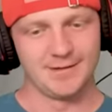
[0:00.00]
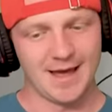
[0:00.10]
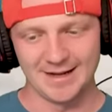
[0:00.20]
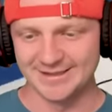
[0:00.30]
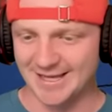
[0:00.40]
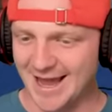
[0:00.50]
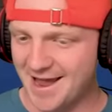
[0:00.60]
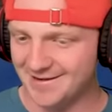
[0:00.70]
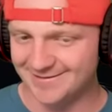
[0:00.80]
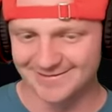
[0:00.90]
That is
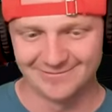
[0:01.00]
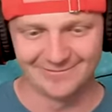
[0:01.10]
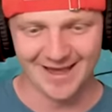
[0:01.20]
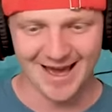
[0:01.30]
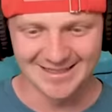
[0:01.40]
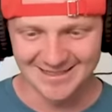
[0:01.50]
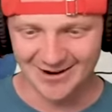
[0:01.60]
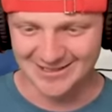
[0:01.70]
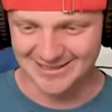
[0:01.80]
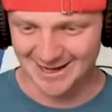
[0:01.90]
it. That is
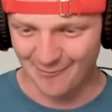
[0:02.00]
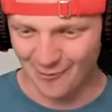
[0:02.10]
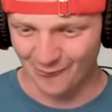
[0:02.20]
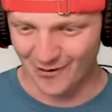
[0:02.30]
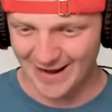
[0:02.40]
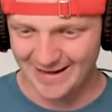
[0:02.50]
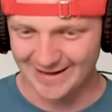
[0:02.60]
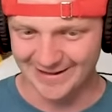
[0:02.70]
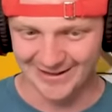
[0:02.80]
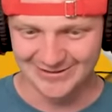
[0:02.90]
our
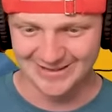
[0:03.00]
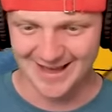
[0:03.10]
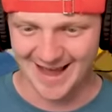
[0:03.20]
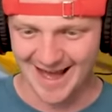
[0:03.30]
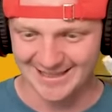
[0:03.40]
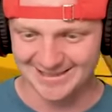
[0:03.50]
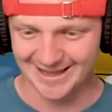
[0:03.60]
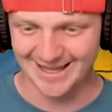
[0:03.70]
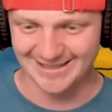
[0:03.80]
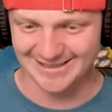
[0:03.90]
submarine. Close the hatch,
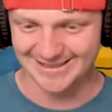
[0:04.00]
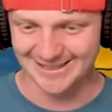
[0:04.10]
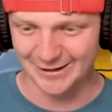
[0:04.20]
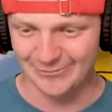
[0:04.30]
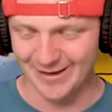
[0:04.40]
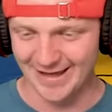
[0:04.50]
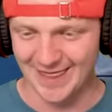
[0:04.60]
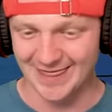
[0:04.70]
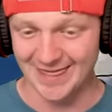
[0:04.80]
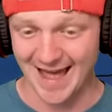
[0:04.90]
ladies and gentlemen.